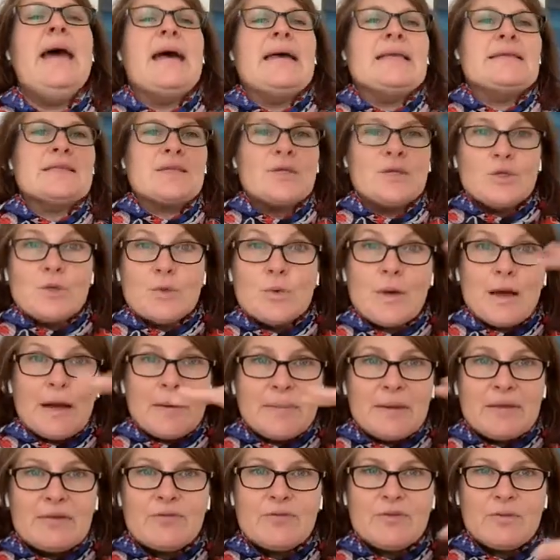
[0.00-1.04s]
And so you'll
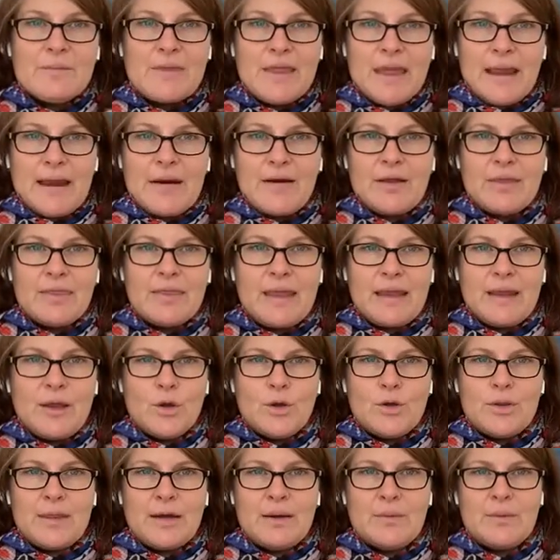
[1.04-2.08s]
come in from there and then
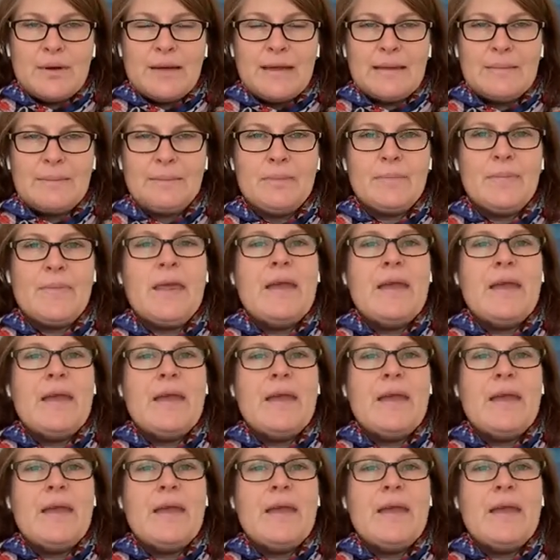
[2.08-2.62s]
go that way.